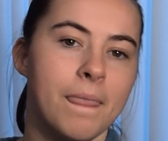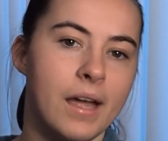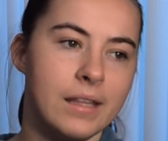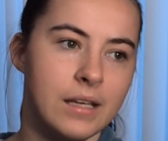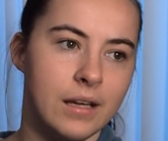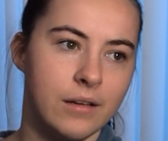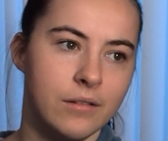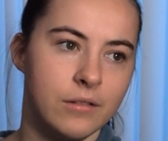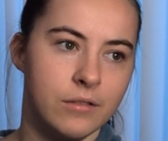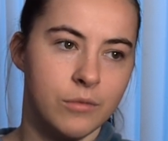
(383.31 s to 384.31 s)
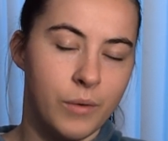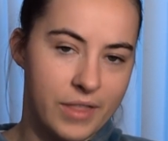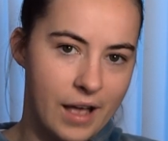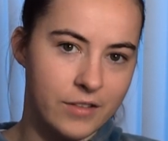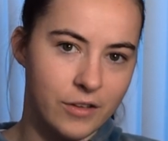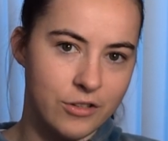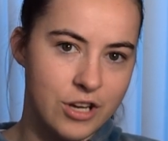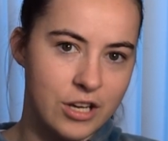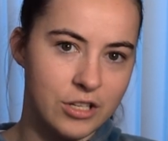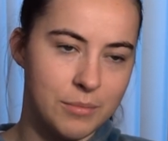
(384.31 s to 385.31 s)
and then with that
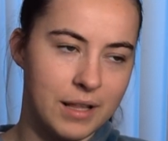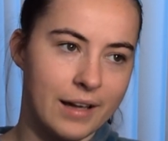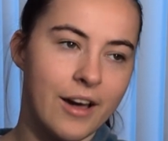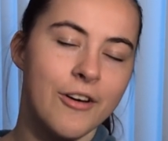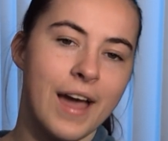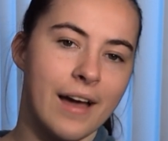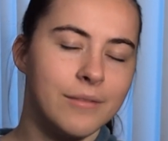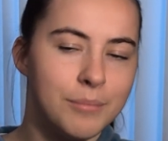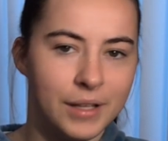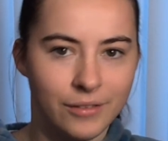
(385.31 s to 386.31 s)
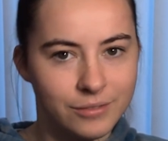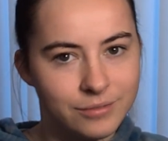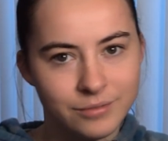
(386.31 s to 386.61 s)
association being like, oh yeah, Bill.